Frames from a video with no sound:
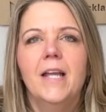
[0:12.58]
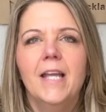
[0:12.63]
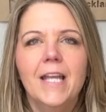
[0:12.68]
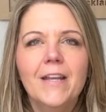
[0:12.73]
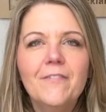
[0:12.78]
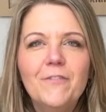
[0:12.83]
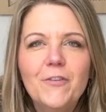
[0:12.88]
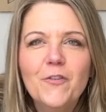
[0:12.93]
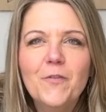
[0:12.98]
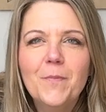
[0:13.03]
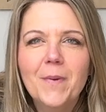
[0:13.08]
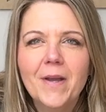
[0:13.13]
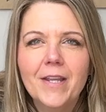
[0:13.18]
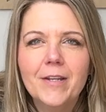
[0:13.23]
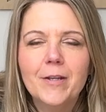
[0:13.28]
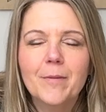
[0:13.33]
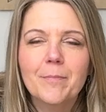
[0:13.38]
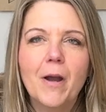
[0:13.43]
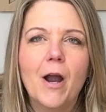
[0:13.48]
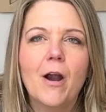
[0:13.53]
If you've been
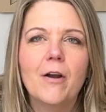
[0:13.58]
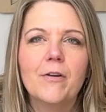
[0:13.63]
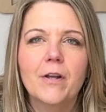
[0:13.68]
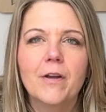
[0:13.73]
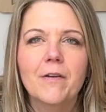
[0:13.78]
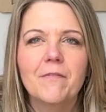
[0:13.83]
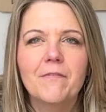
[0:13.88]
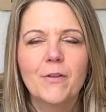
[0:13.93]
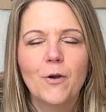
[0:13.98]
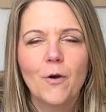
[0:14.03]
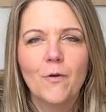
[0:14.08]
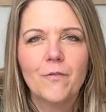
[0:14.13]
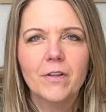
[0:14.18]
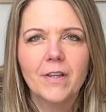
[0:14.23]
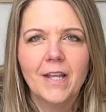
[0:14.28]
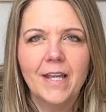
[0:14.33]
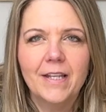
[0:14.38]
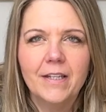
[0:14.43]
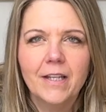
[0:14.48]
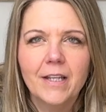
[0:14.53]
a part of the
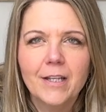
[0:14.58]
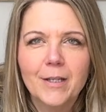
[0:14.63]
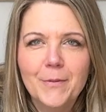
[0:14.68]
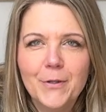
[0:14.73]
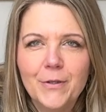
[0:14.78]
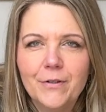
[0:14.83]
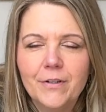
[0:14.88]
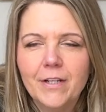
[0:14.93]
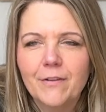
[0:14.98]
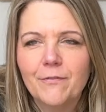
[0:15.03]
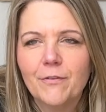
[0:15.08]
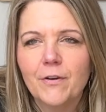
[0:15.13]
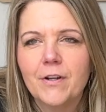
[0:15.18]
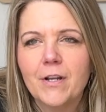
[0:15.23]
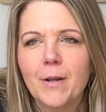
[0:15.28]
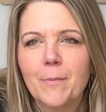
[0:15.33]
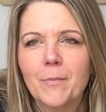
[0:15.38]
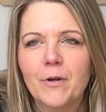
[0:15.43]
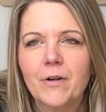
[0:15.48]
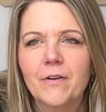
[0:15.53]
overlanding community for a
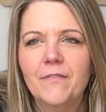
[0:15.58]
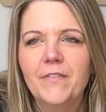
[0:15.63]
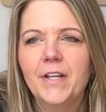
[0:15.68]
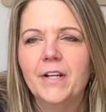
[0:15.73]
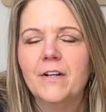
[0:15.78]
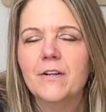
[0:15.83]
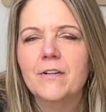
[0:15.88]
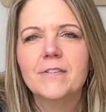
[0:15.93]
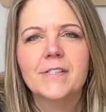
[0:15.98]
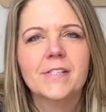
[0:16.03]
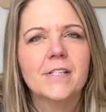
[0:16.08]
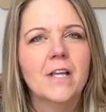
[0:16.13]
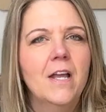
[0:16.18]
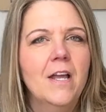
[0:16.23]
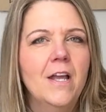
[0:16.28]
number of years,